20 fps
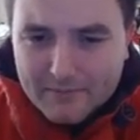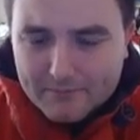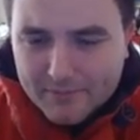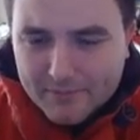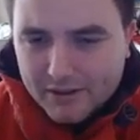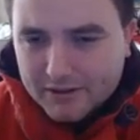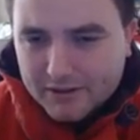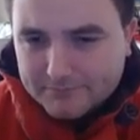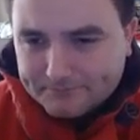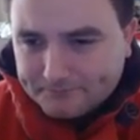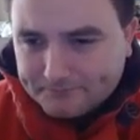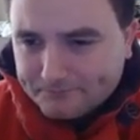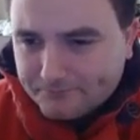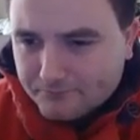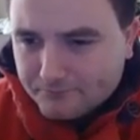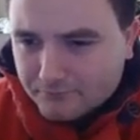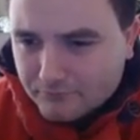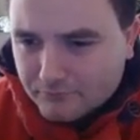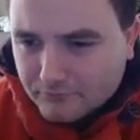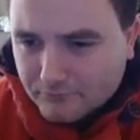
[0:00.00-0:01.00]
But
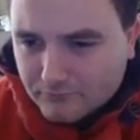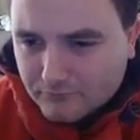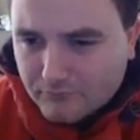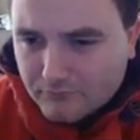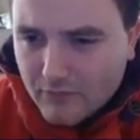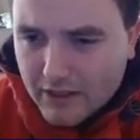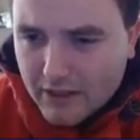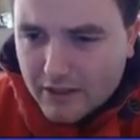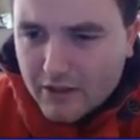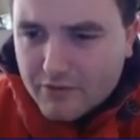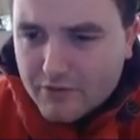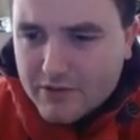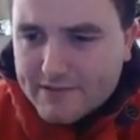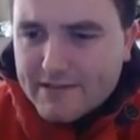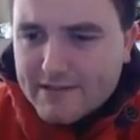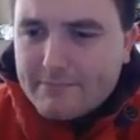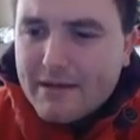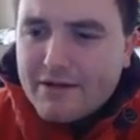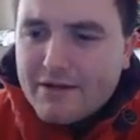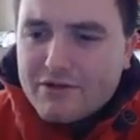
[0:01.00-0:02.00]
you know,
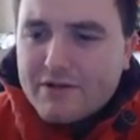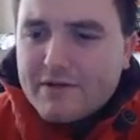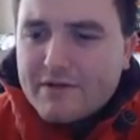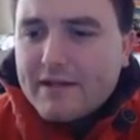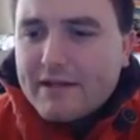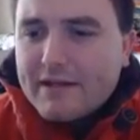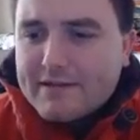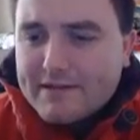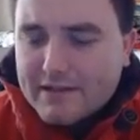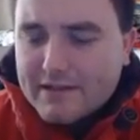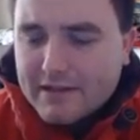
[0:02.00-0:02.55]
just imagine this.